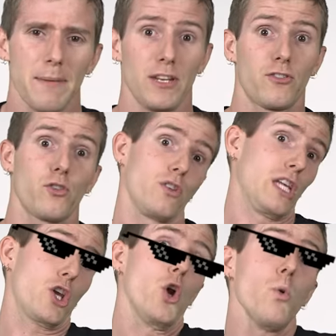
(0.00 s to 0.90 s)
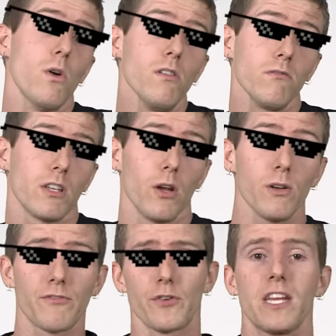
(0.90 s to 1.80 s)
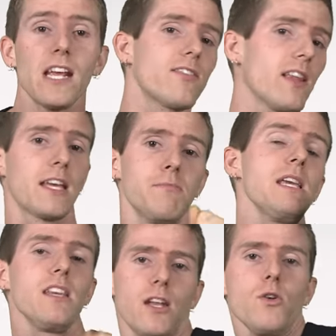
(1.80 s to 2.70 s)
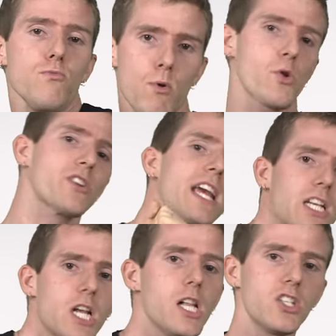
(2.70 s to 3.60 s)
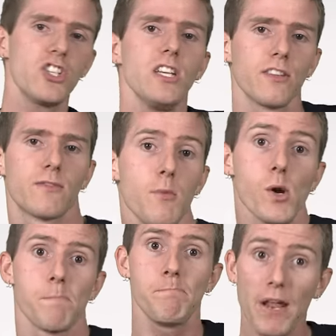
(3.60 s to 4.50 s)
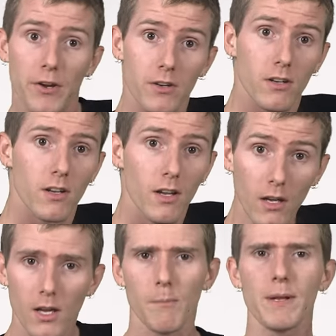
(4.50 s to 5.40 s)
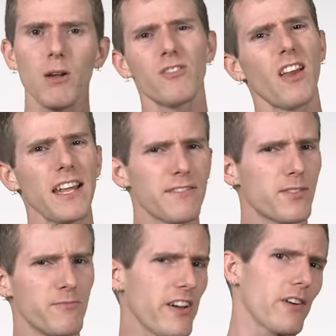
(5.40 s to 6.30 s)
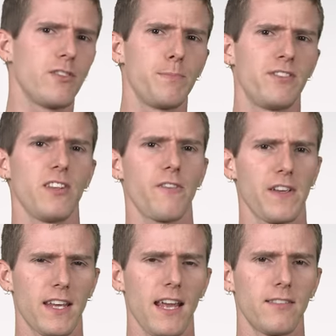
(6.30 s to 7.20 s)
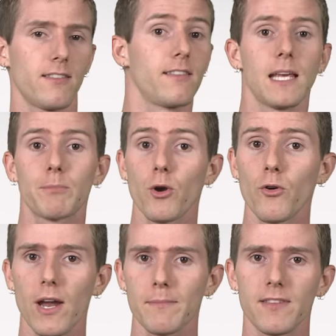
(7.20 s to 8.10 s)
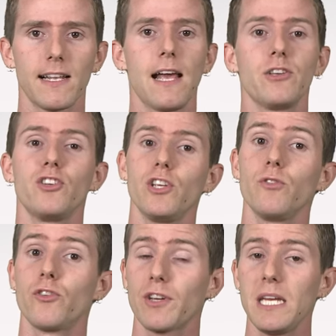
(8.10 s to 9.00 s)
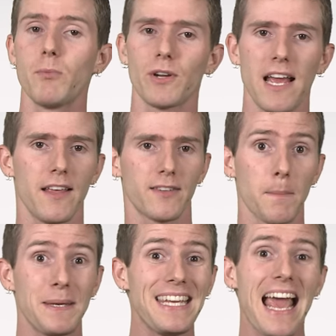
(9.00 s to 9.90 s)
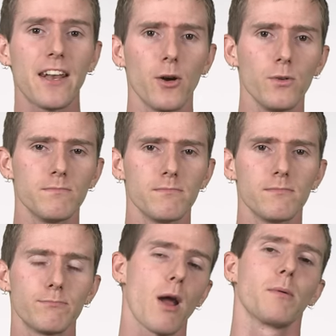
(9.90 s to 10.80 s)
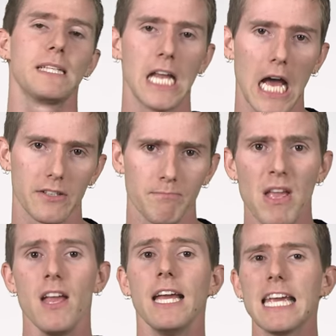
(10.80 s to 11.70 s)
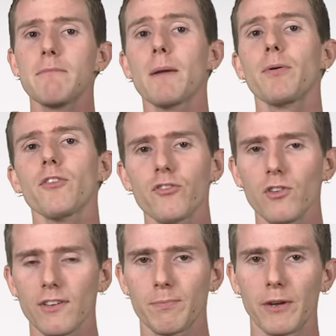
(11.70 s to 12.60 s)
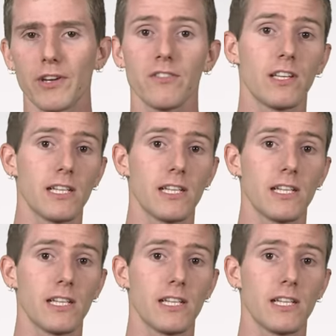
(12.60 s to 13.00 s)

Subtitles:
I mean, it's certainly cool, you know, and for geeks like me, you know, more technology is more better. But outside of some very specific cases, like programs that allow you to use your keyboard as a piano, probably not. In my personal experience,